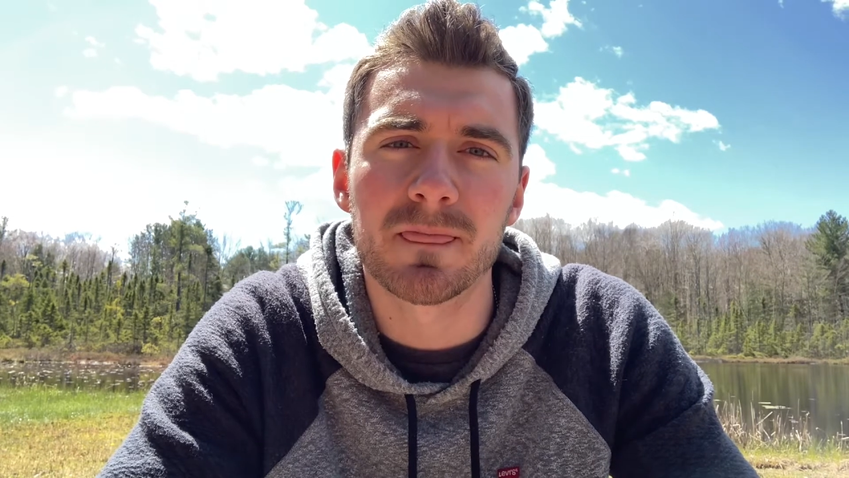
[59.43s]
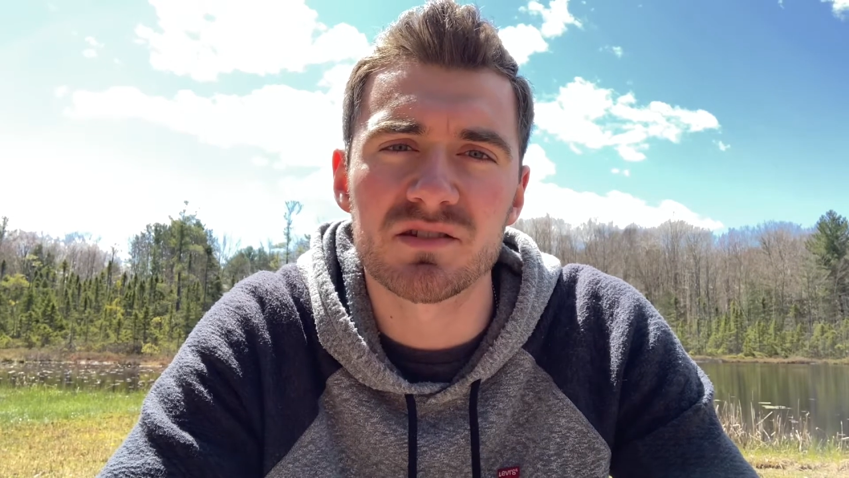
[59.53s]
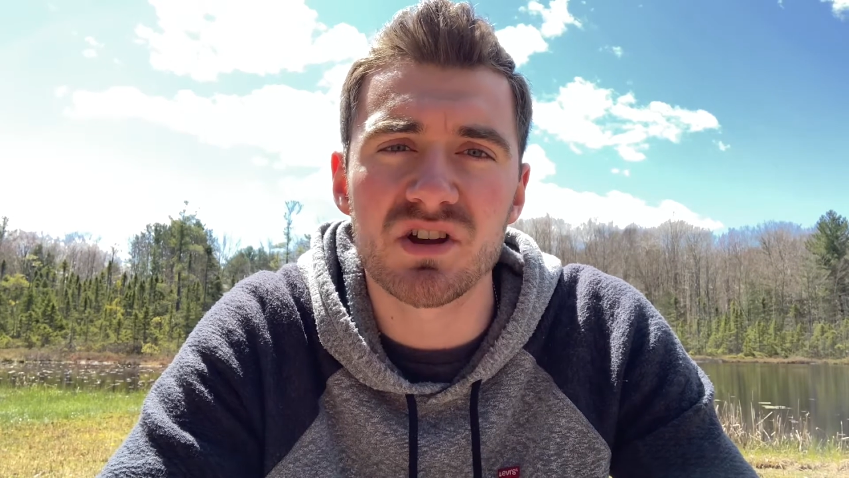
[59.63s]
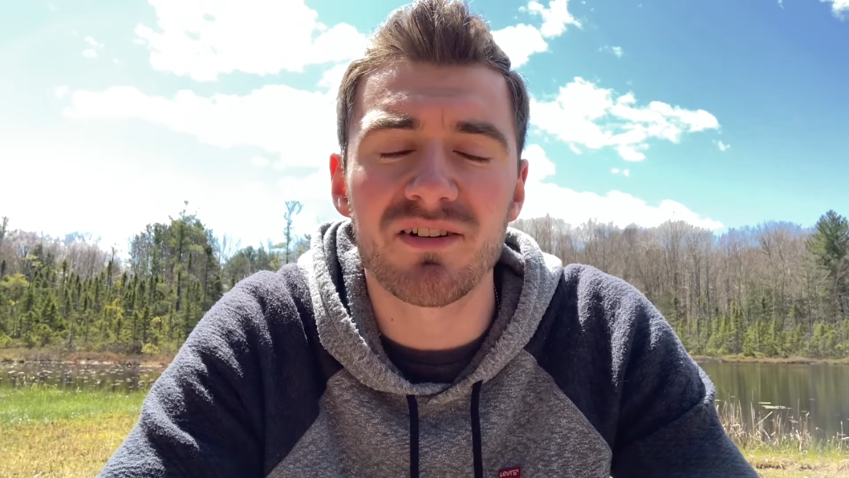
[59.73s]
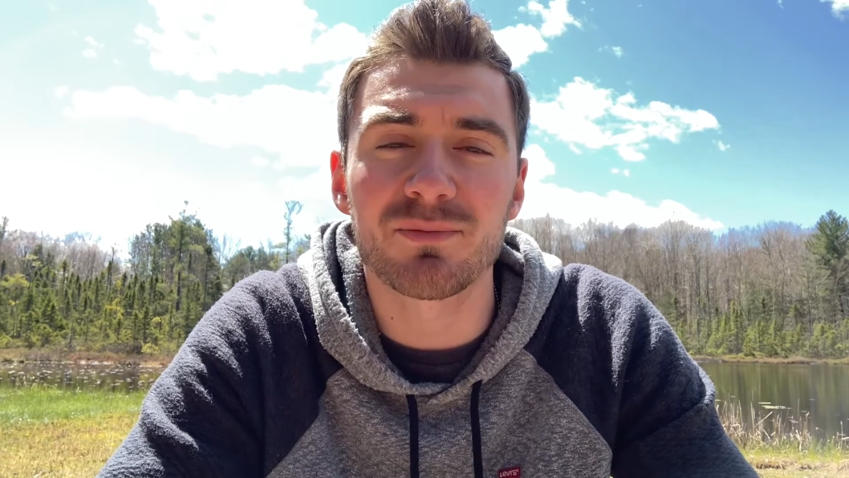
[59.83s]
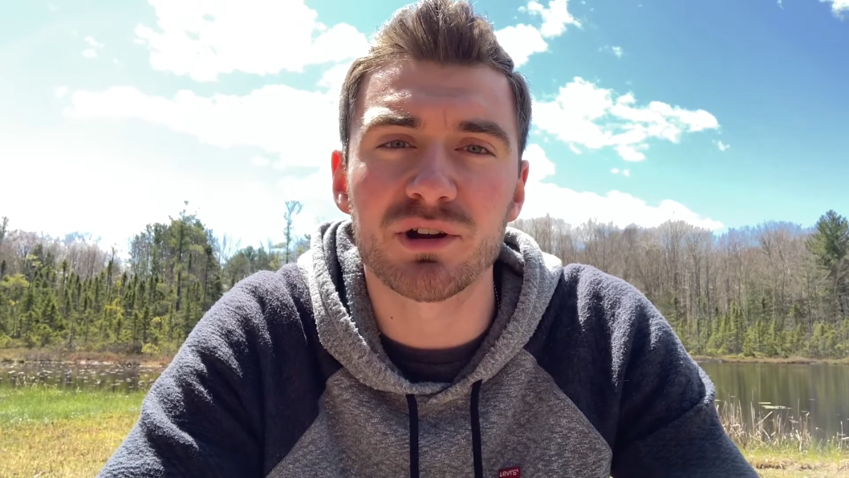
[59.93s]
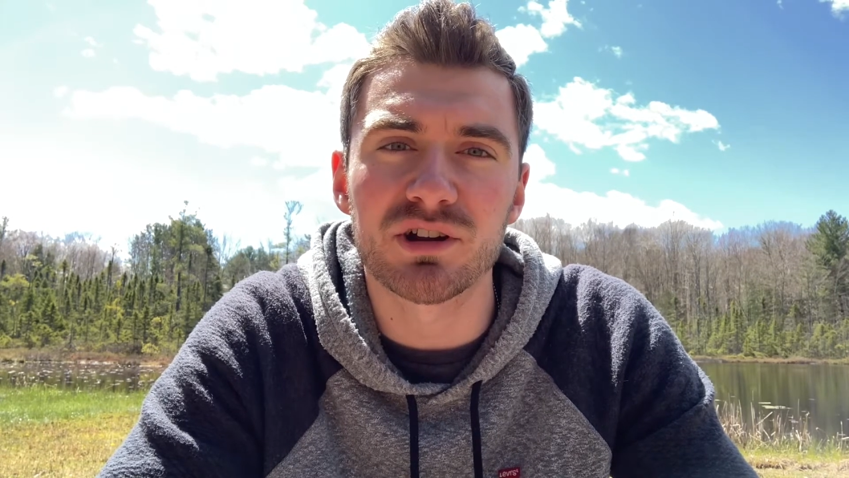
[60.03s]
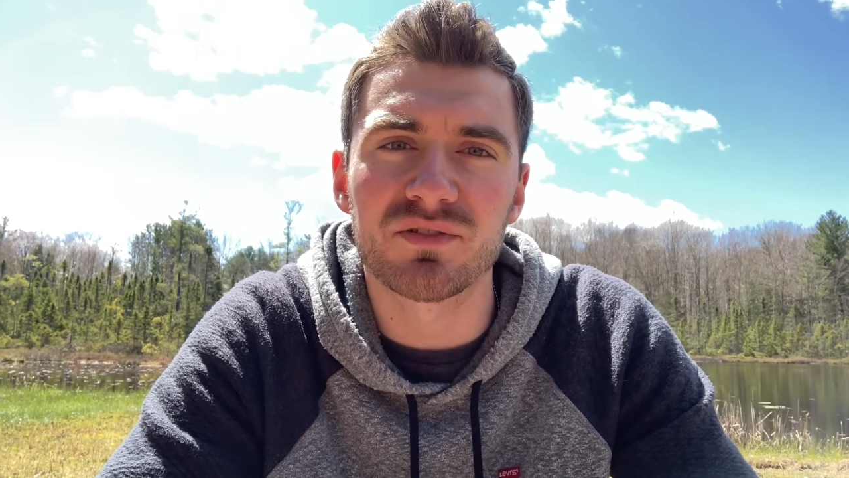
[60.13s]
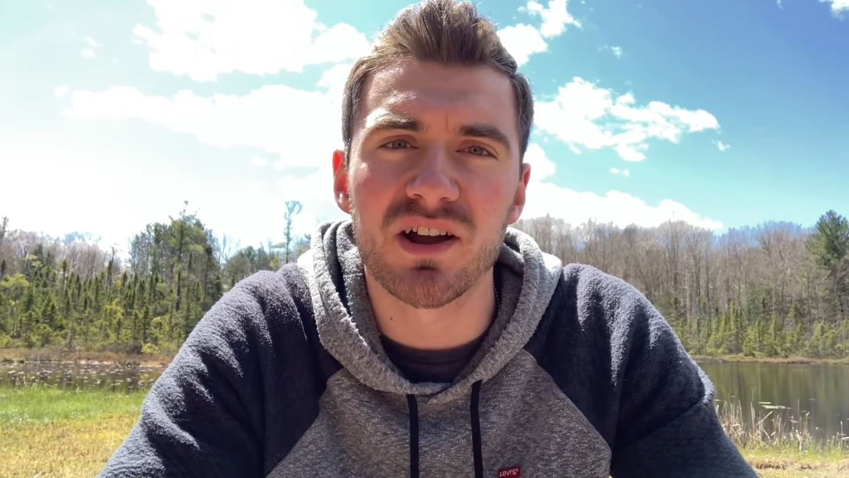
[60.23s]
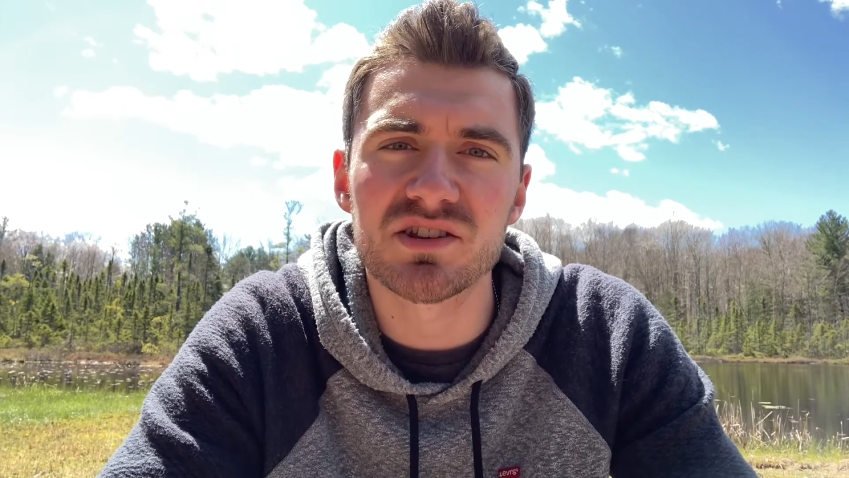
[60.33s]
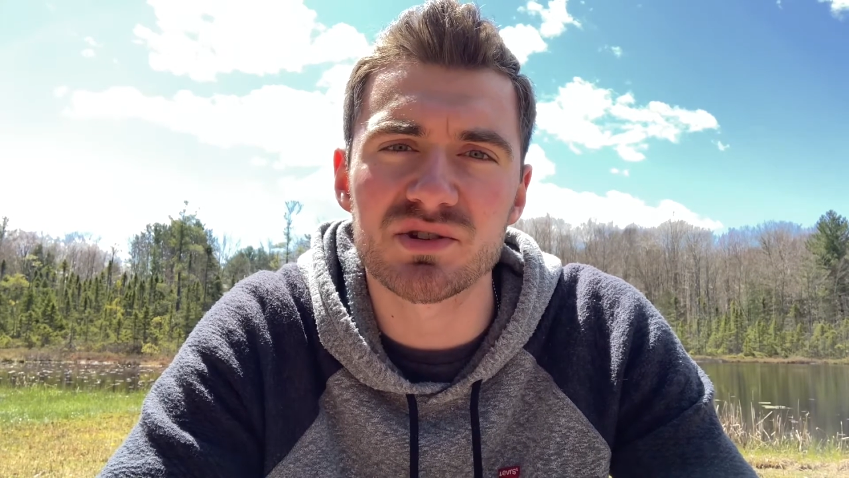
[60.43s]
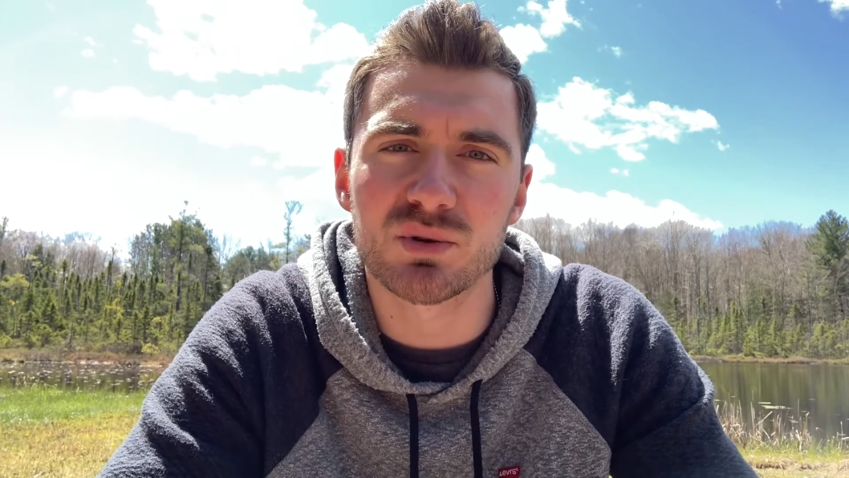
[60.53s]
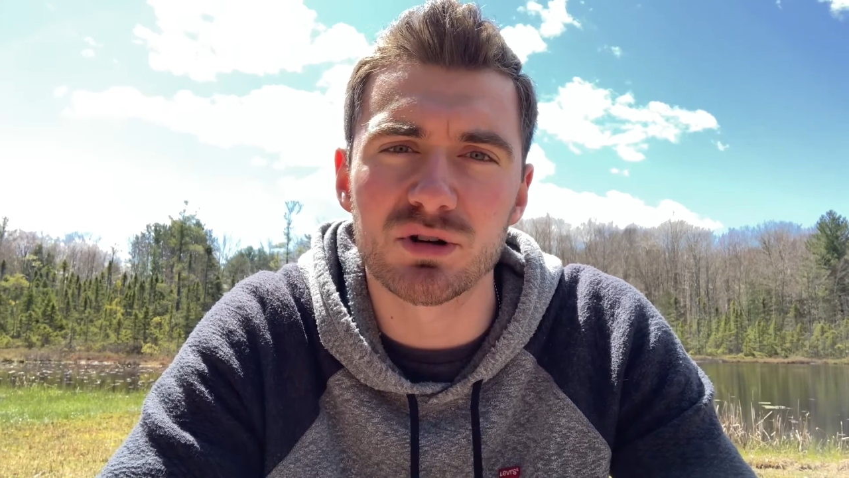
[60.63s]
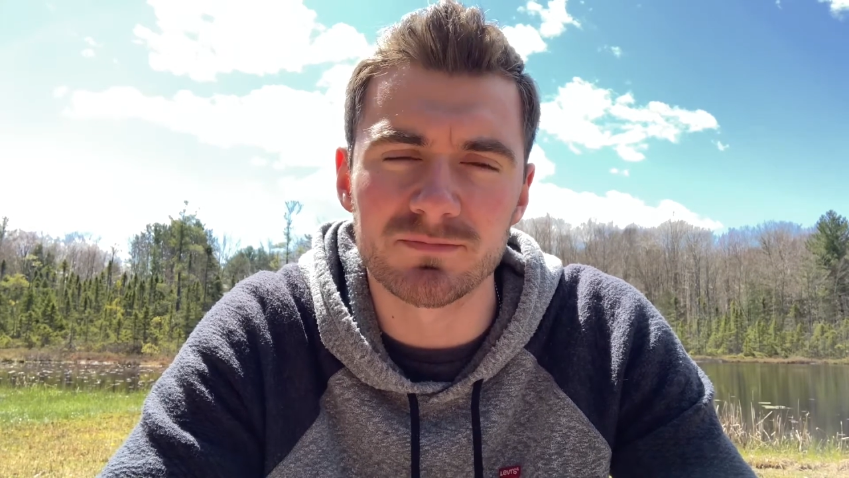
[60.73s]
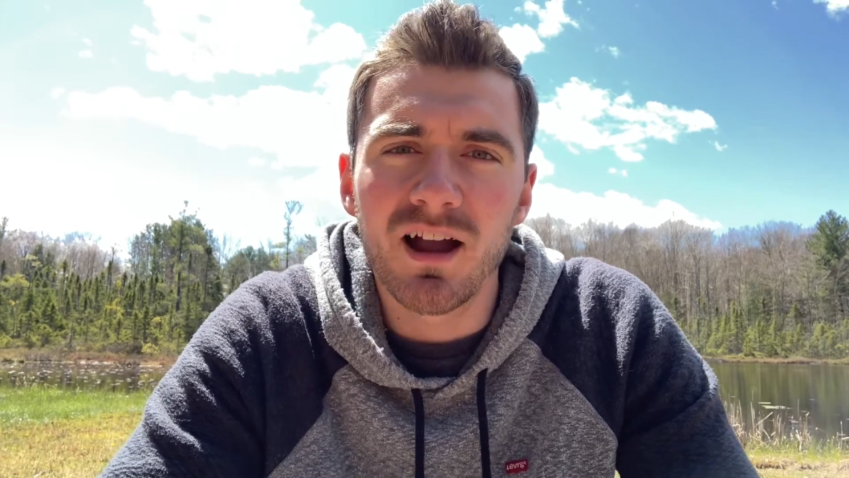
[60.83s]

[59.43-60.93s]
sophomore year of high school.